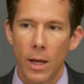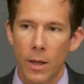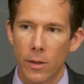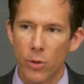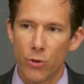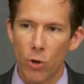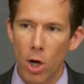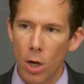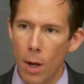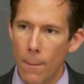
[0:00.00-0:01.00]
they'll
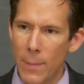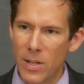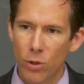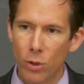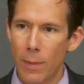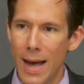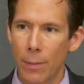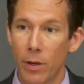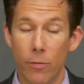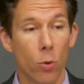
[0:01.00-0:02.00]
draw a mental
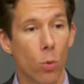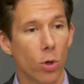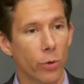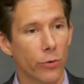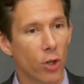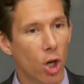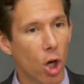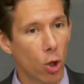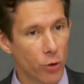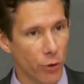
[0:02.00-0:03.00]
map of the world's
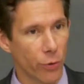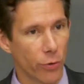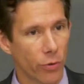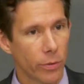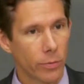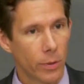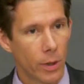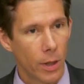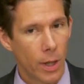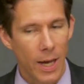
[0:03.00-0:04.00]
cultures.
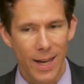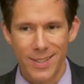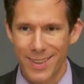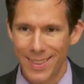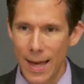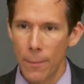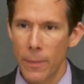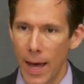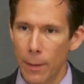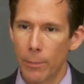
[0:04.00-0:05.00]
And to them,
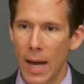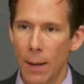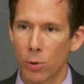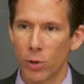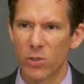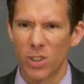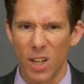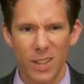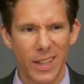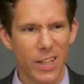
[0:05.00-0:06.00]
that map looks a
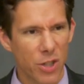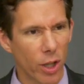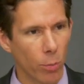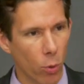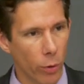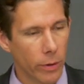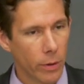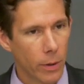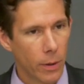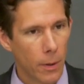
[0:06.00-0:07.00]
lot like a checkerboard
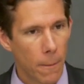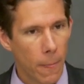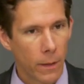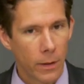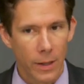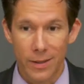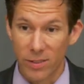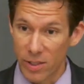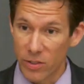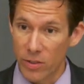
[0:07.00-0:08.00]
in the
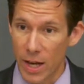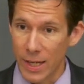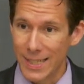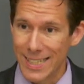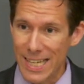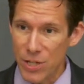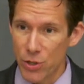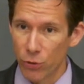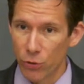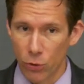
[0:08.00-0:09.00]
sense that
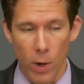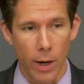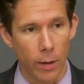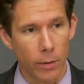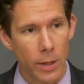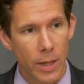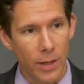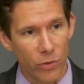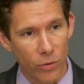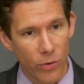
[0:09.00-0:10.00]
each square
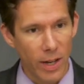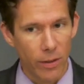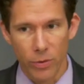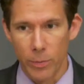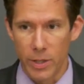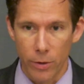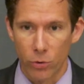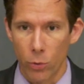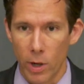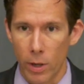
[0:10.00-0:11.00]
is divided from the other
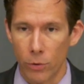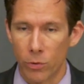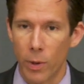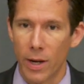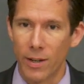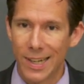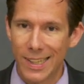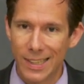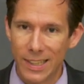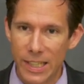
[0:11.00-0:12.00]
squares by
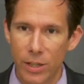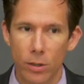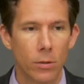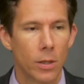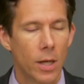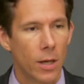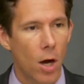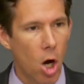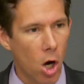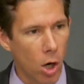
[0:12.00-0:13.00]
clear,
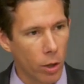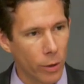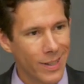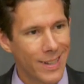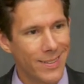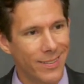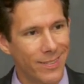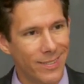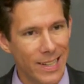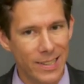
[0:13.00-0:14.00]
hard,
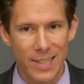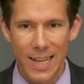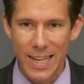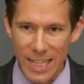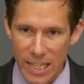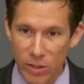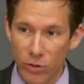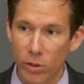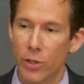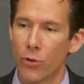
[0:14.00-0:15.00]
distinct,
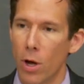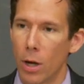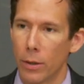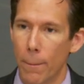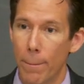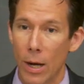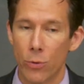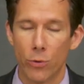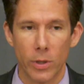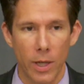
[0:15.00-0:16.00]
easily drawn
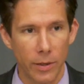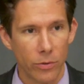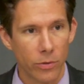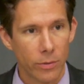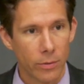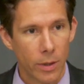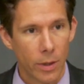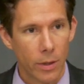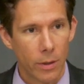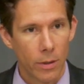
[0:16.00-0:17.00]
boundary lines.
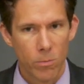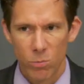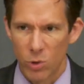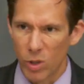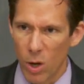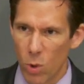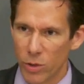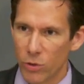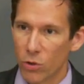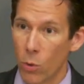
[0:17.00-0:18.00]
So you've got
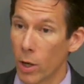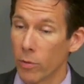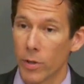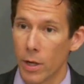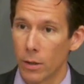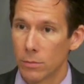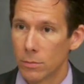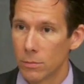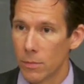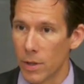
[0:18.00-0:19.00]
one square over there
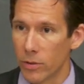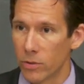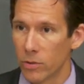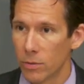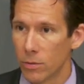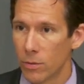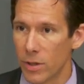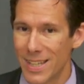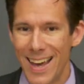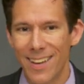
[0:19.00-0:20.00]
that's
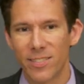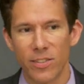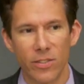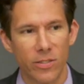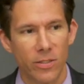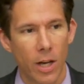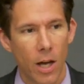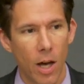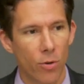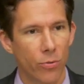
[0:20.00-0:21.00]
the essence
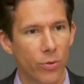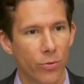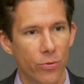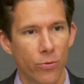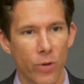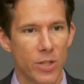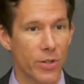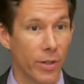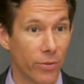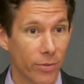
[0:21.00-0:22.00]
of
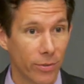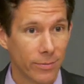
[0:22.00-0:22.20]
Frenchness,